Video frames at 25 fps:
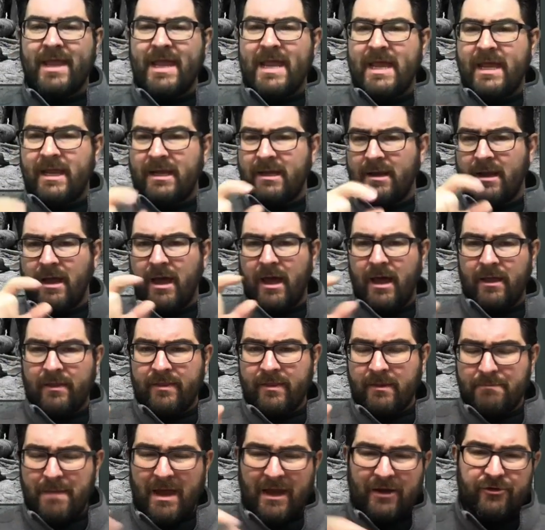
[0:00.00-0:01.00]
in uh,
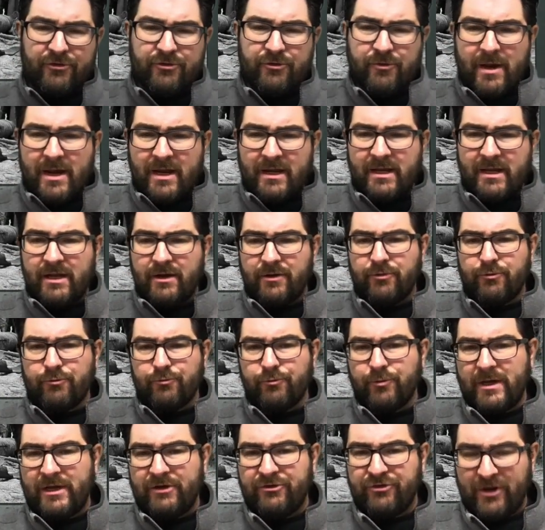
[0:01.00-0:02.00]
the Mediterranean
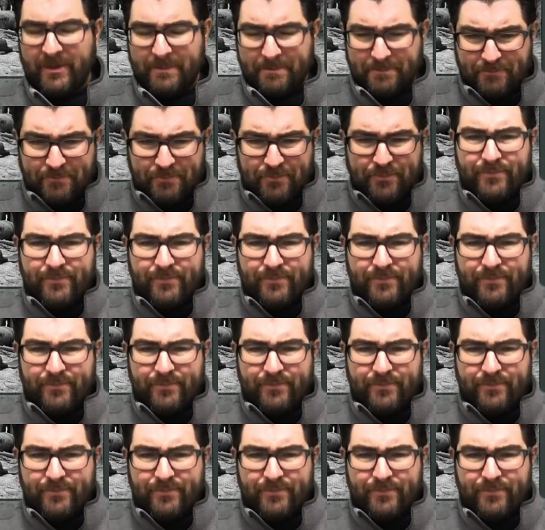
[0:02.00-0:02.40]
region.